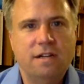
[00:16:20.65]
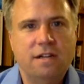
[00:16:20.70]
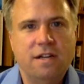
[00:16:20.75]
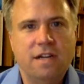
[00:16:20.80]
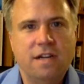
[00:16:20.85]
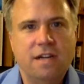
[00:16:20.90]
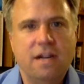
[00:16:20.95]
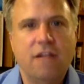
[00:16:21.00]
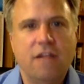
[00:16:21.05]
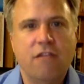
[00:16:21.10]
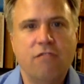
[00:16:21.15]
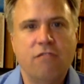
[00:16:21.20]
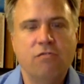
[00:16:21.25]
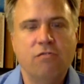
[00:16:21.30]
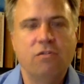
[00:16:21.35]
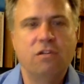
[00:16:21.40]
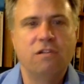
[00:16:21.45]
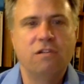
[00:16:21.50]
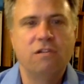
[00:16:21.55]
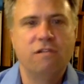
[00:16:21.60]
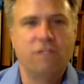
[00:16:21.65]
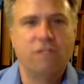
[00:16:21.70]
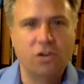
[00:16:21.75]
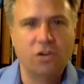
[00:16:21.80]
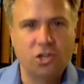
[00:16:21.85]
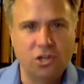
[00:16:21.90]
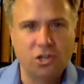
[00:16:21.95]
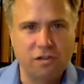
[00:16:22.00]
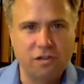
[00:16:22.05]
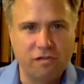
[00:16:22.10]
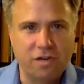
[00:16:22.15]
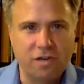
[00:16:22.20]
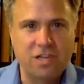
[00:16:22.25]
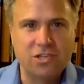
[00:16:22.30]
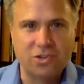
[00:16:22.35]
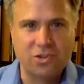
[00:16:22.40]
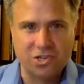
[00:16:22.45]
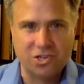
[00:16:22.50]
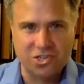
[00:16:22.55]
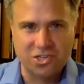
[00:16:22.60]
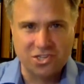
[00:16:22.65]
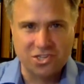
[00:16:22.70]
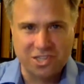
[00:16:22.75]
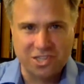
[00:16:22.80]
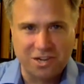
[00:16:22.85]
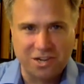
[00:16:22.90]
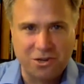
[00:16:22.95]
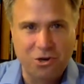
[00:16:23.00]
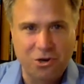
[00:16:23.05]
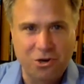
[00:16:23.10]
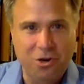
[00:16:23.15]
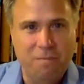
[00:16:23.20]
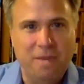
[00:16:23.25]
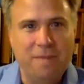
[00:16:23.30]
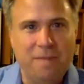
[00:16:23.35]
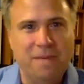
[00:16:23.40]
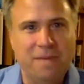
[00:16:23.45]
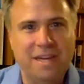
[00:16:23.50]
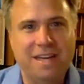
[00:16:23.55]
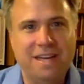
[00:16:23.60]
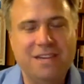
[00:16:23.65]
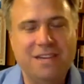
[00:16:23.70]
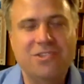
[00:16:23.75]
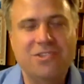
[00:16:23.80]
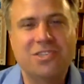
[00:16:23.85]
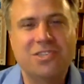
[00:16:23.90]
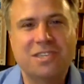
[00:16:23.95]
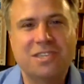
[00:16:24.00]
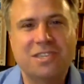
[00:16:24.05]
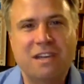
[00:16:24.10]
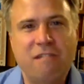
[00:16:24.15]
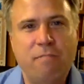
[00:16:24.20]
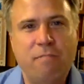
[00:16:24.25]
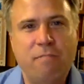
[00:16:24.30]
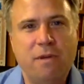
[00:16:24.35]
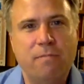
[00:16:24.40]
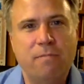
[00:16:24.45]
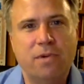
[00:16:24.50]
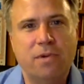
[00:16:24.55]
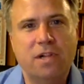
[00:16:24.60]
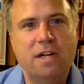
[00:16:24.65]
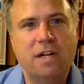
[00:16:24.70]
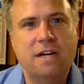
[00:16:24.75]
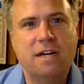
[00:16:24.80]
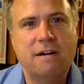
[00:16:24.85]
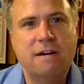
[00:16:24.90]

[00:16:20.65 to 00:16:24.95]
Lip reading: again, through the diversion of resources that could be being used to save people.